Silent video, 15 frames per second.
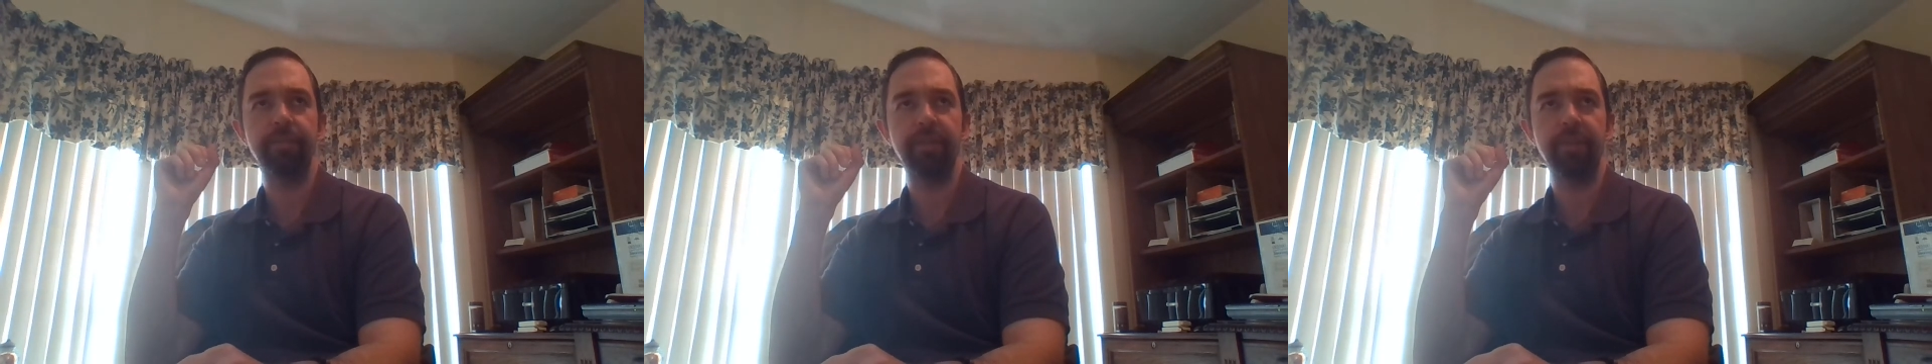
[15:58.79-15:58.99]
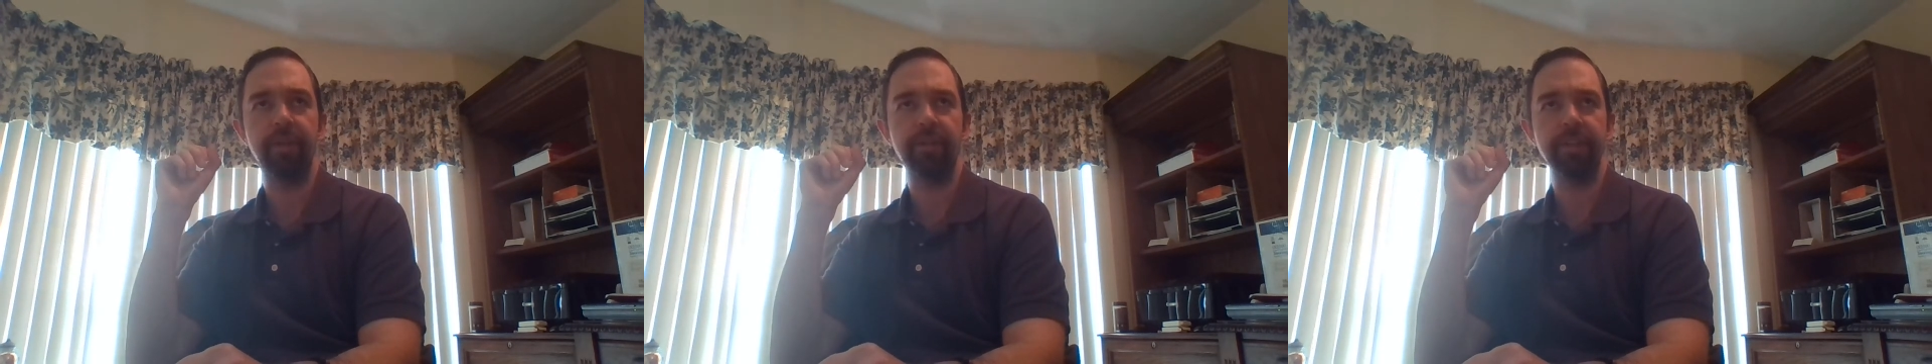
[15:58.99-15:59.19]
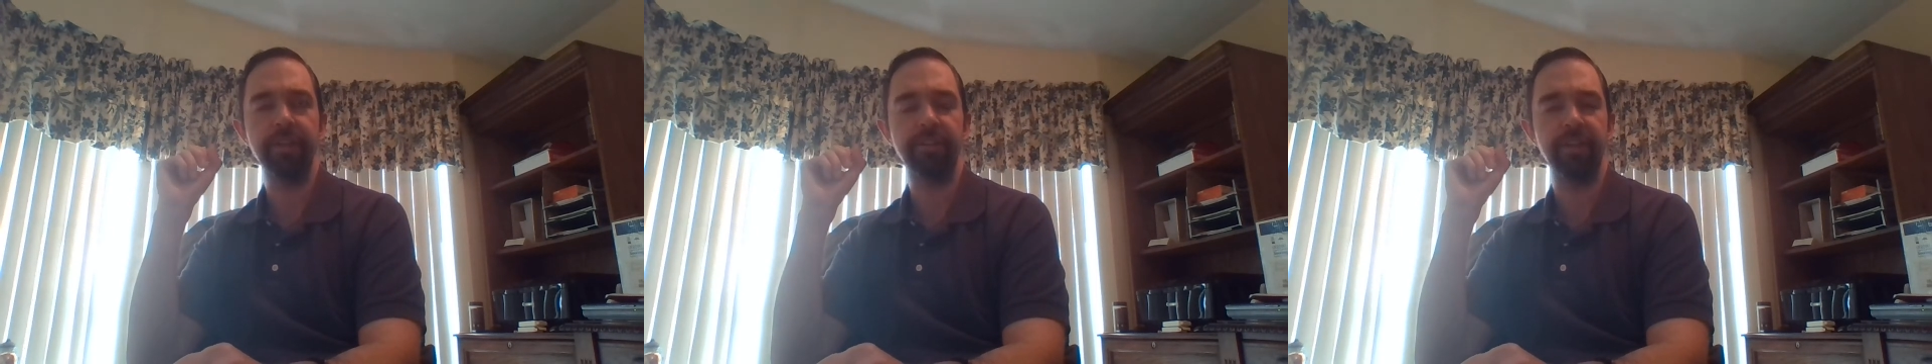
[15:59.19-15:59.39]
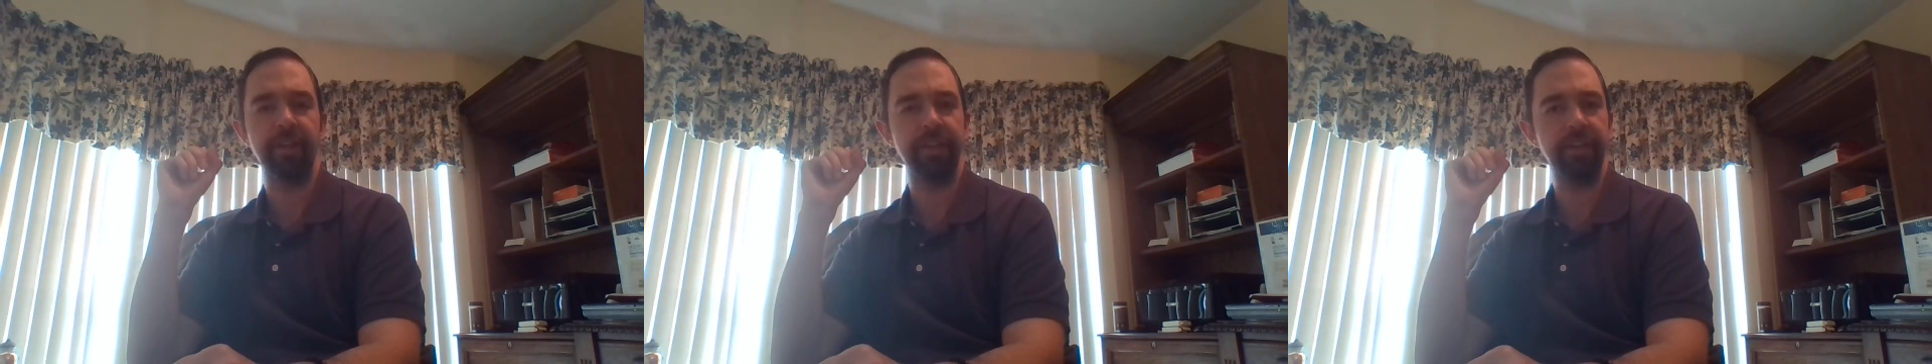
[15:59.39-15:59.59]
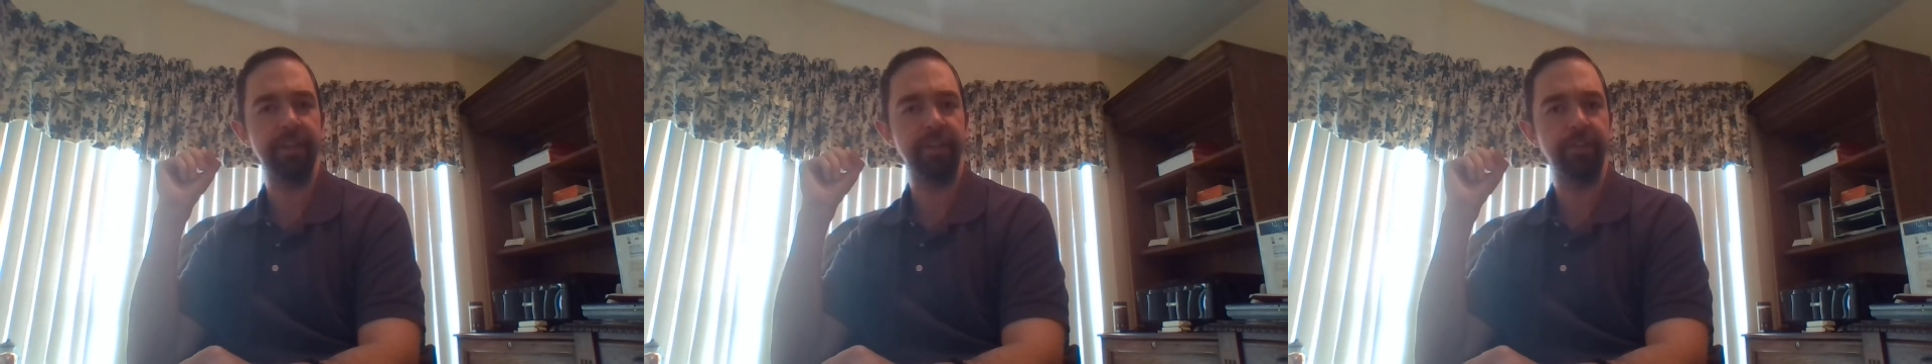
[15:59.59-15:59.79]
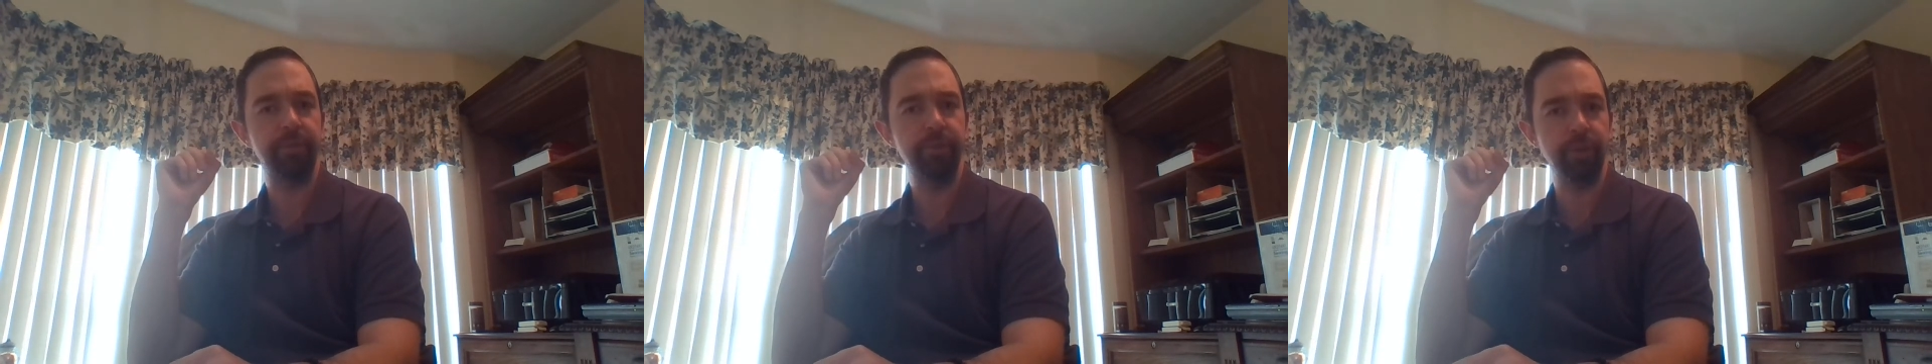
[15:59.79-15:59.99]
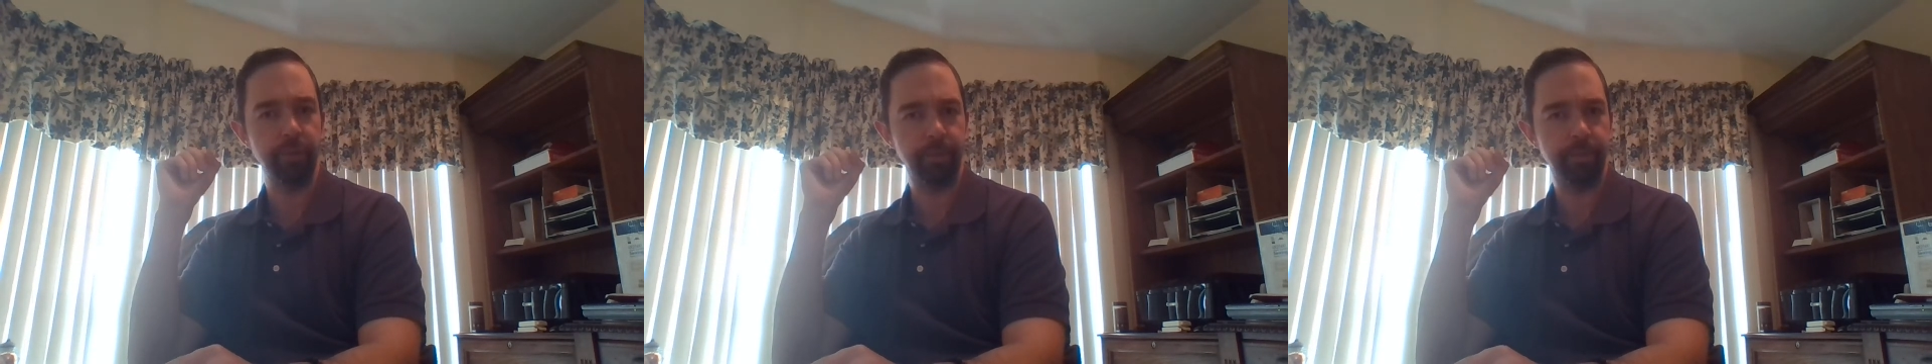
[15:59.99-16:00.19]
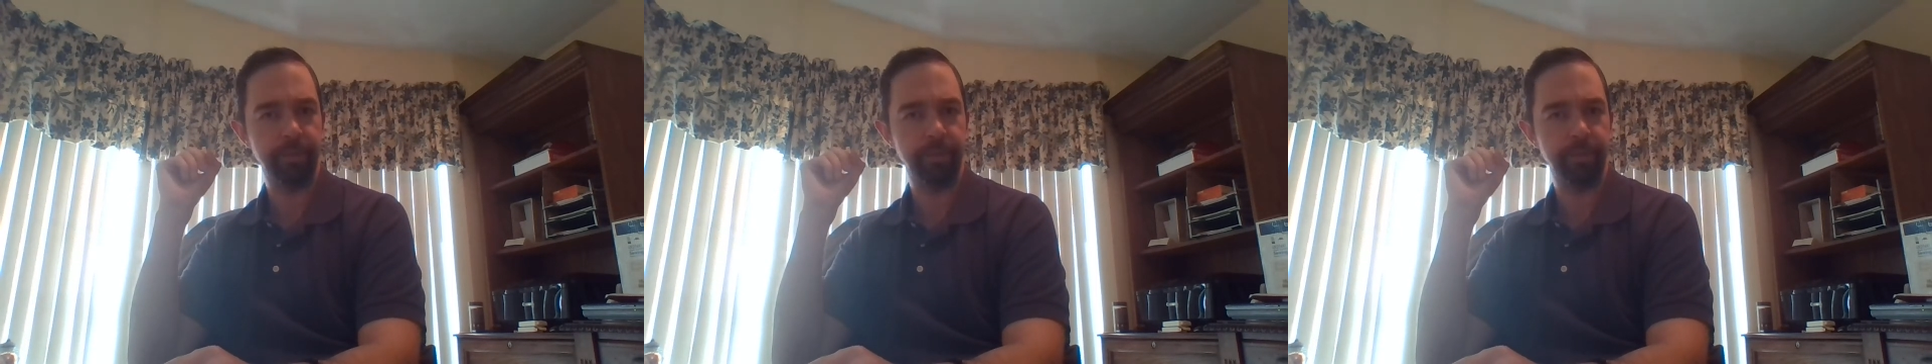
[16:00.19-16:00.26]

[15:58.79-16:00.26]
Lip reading: belonging to any group.